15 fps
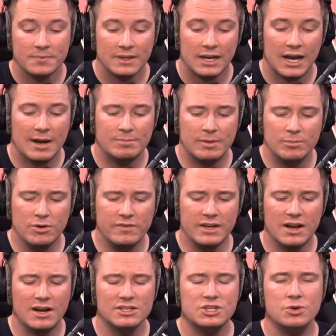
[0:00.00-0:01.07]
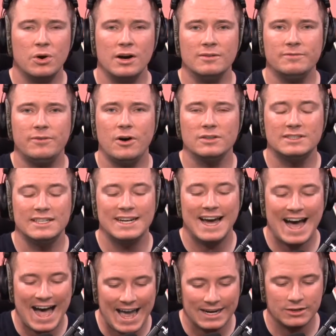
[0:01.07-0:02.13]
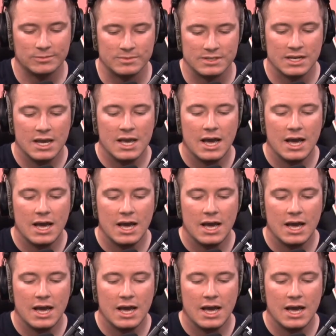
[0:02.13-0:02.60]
But moving on to unvaulted items,